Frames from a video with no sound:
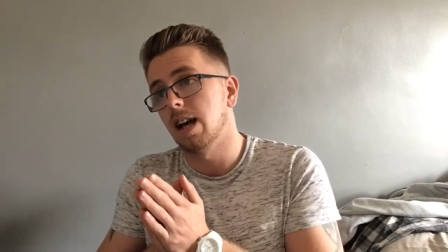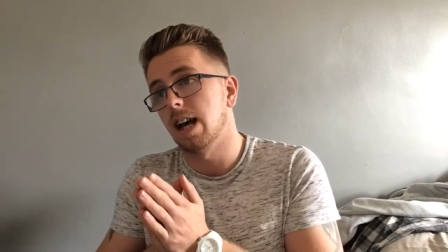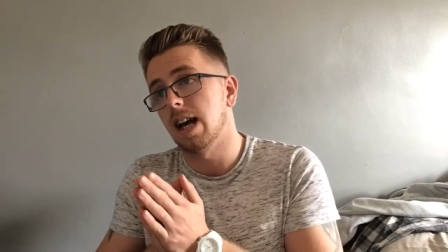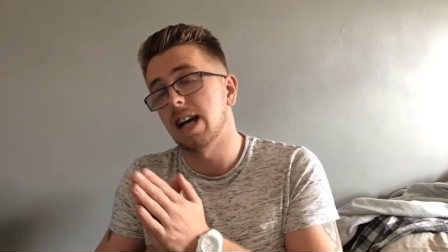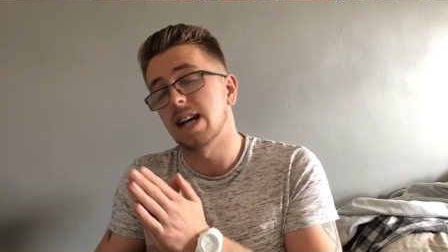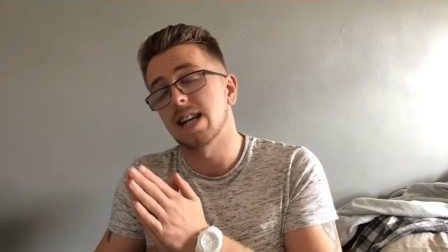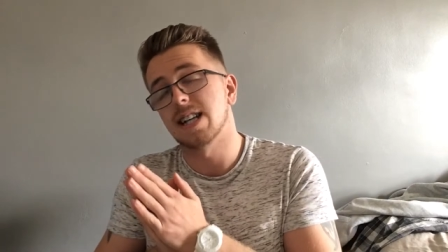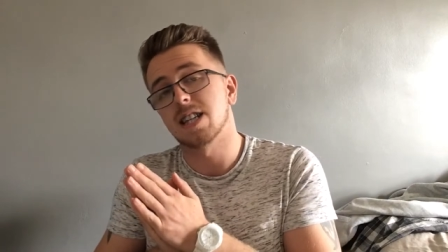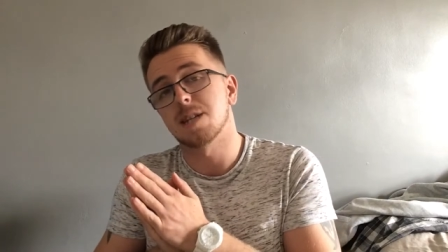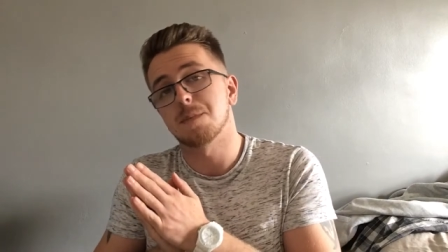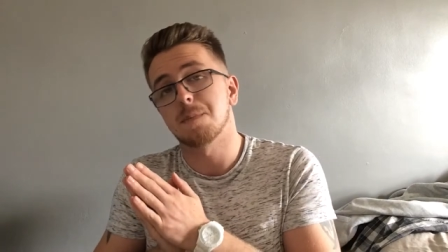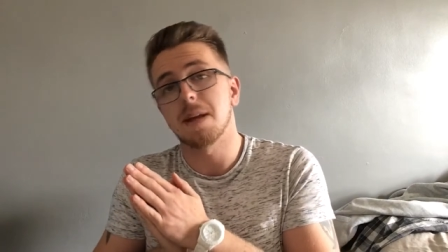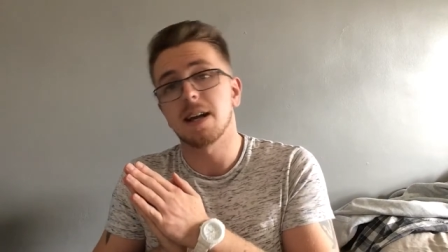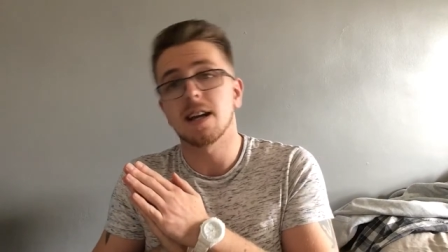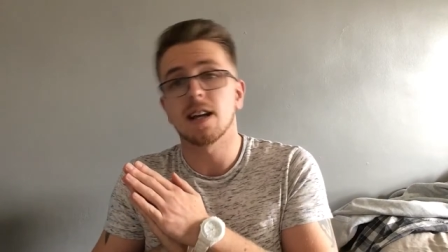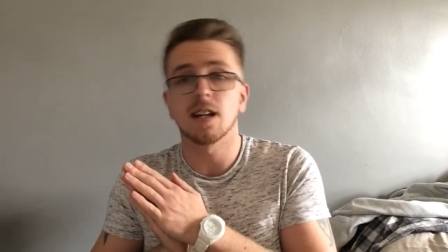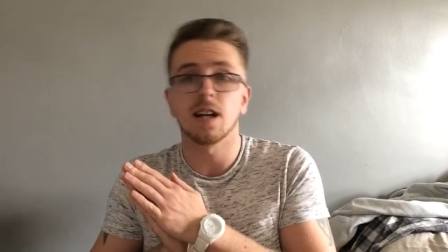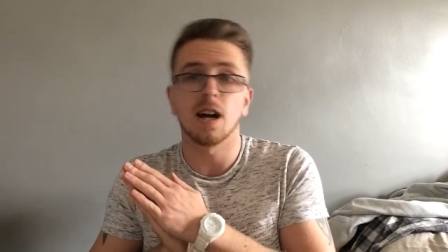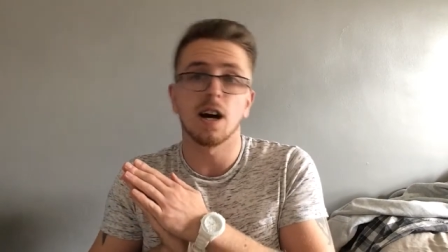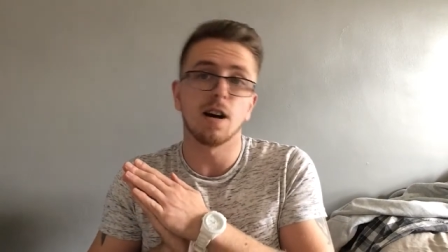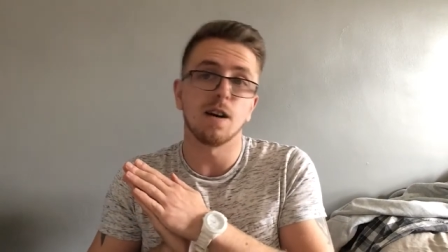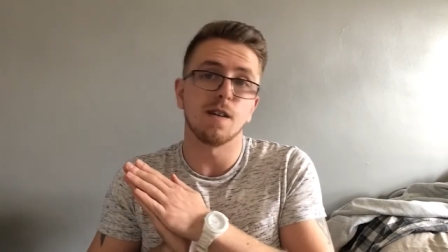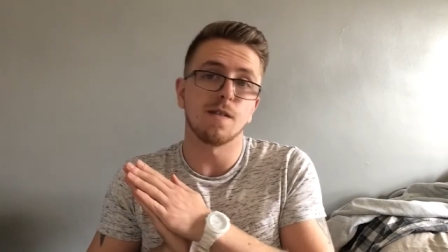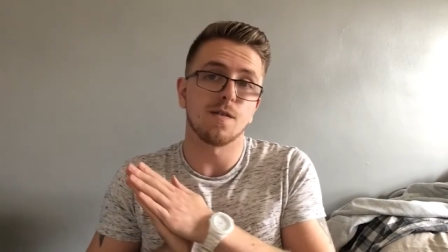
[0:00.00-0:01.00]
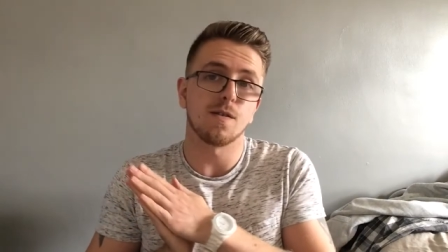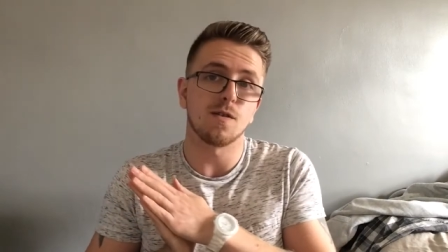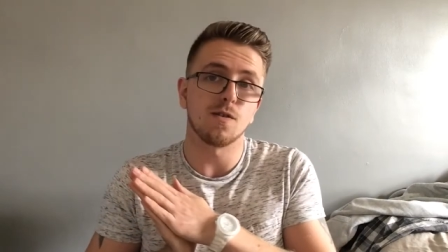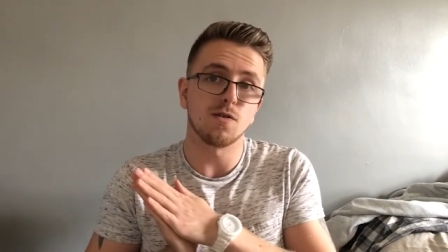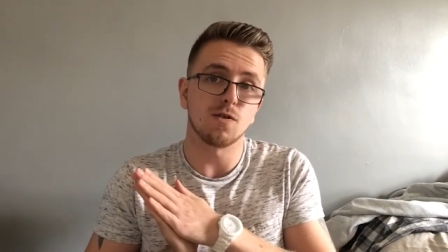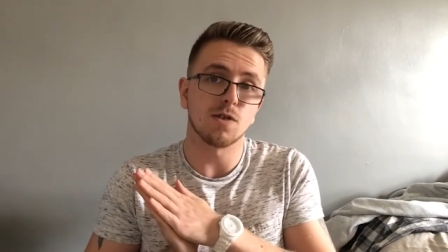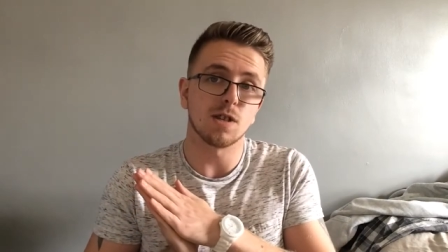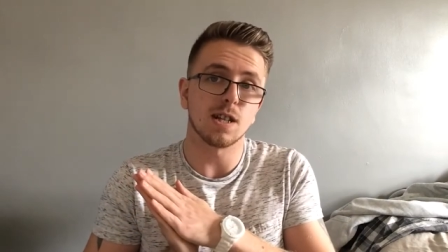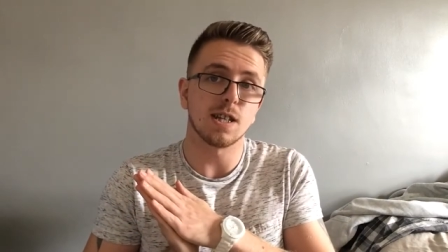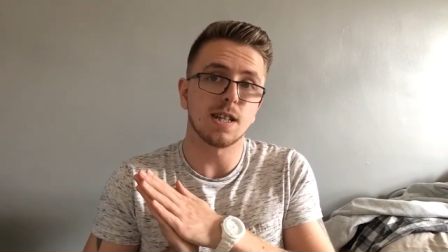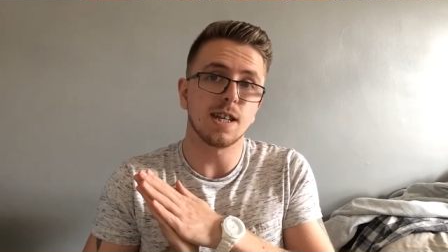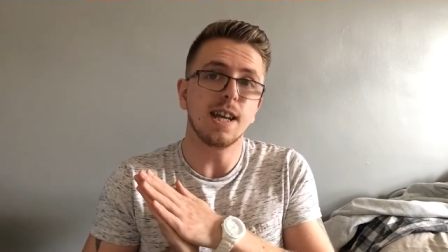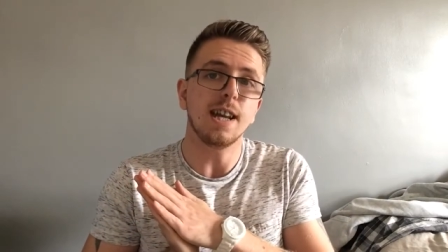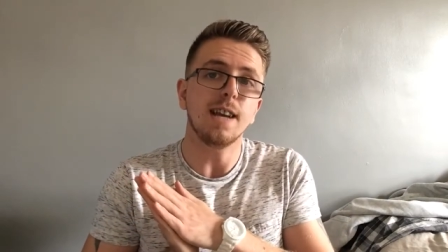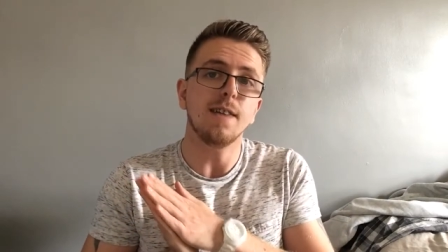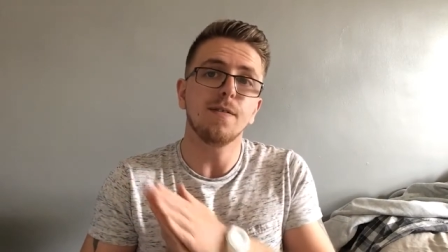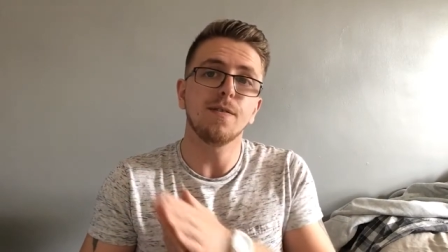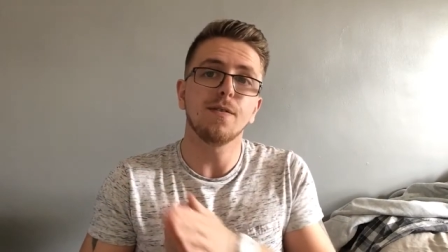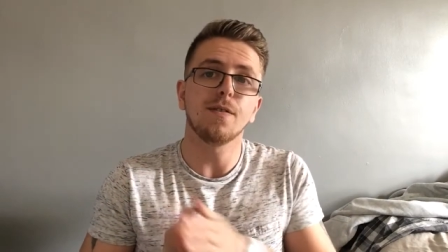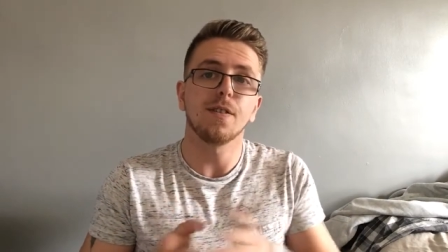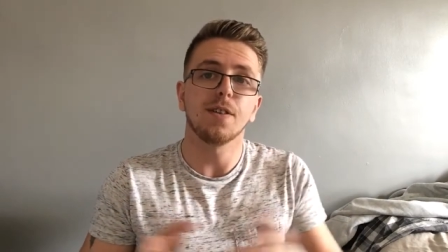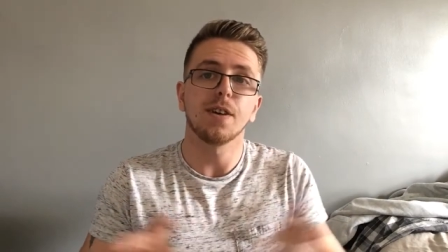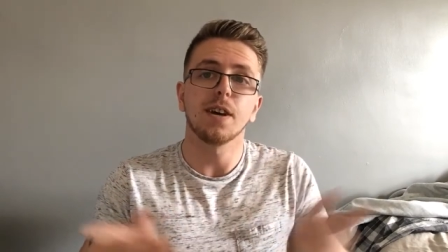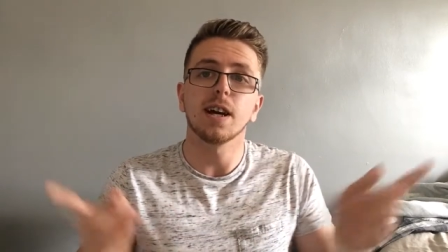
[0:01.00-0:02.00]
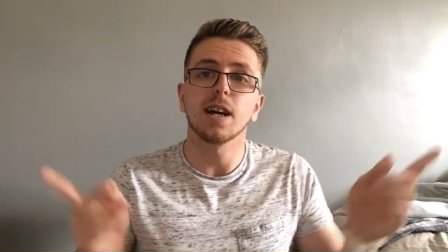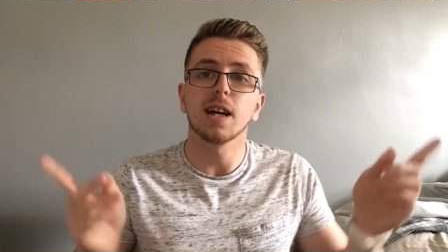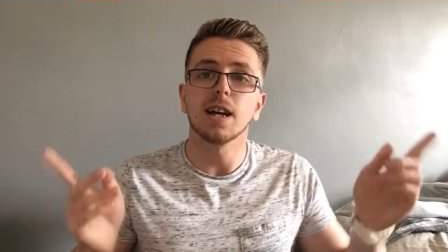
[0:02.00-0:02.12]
And speaking of Rooster Teeth,